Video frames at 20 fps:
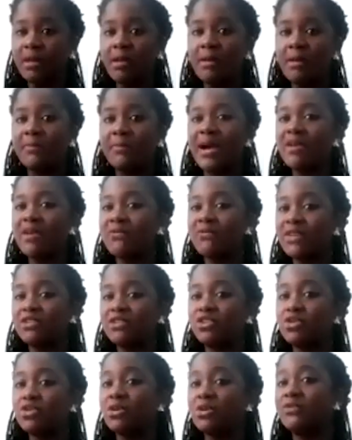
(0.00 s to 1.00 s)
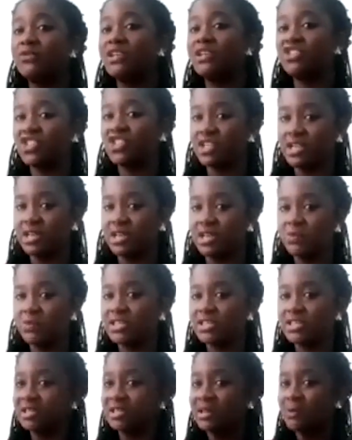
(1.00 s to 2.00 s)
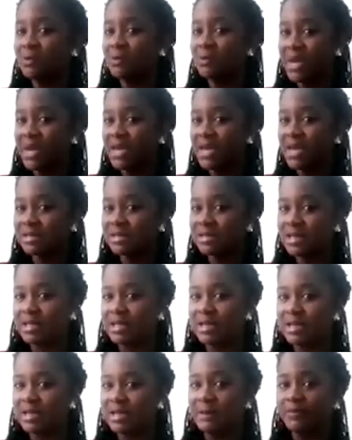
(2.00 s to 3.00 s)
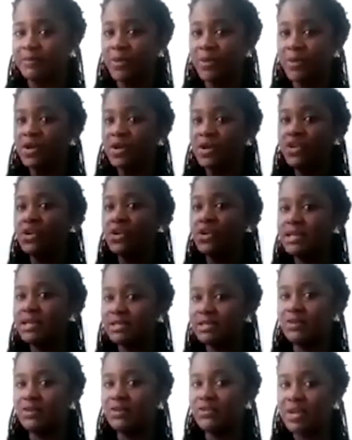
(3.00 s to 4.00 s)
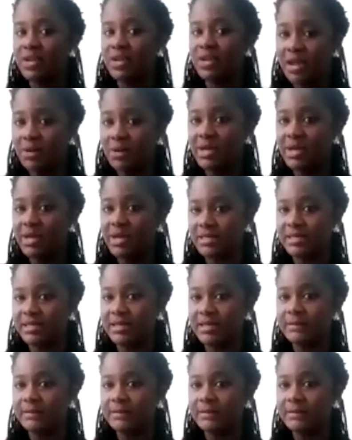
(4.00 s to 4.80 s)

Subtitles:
by virtue of a gene, which is the basic unit of heredity.